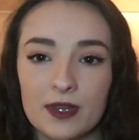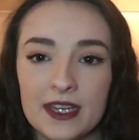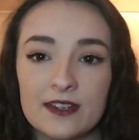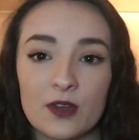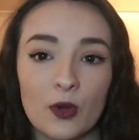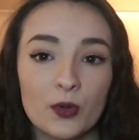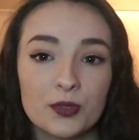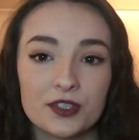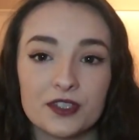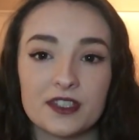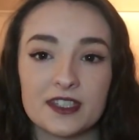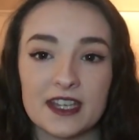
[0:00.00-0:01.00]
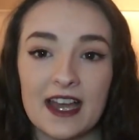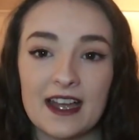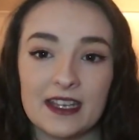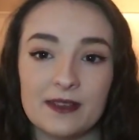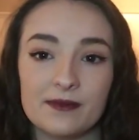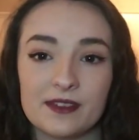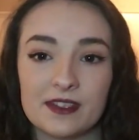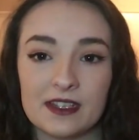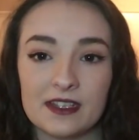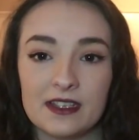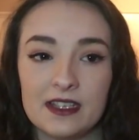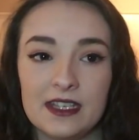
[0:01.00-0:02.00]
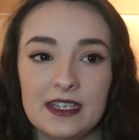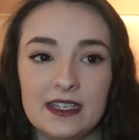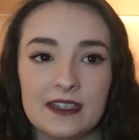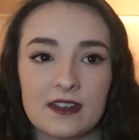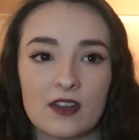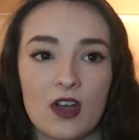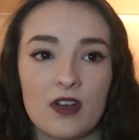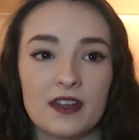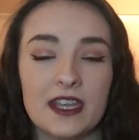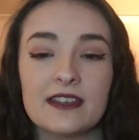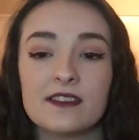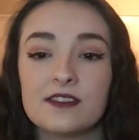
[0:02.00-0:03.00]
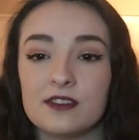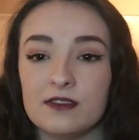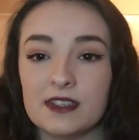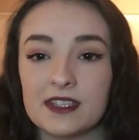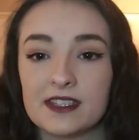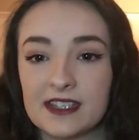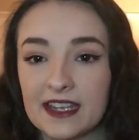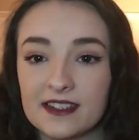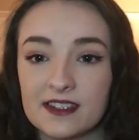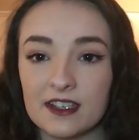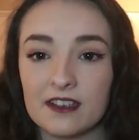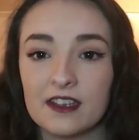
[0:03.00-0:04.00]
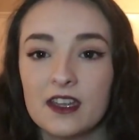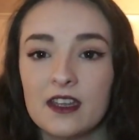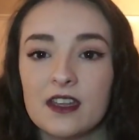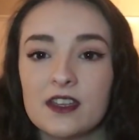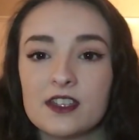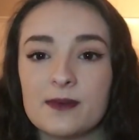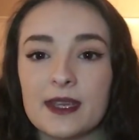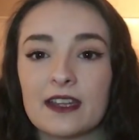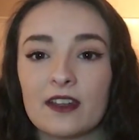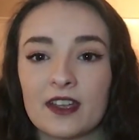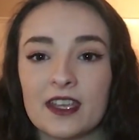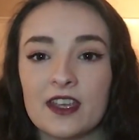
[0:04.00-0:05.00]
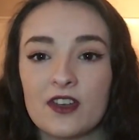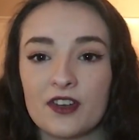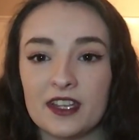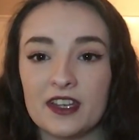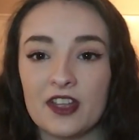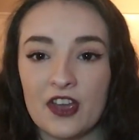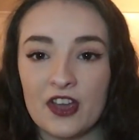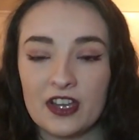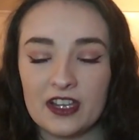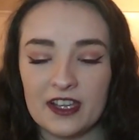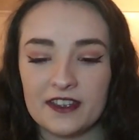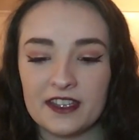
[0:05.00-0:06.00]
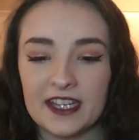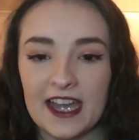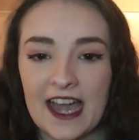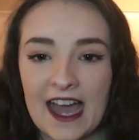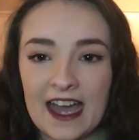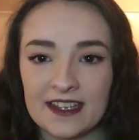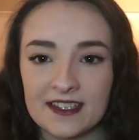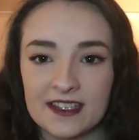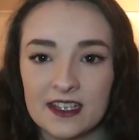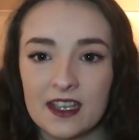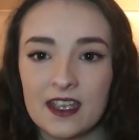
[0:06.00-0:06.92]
He'd altered the times that he'd gone into this centre to make it look like he'd gone in earlier than he had.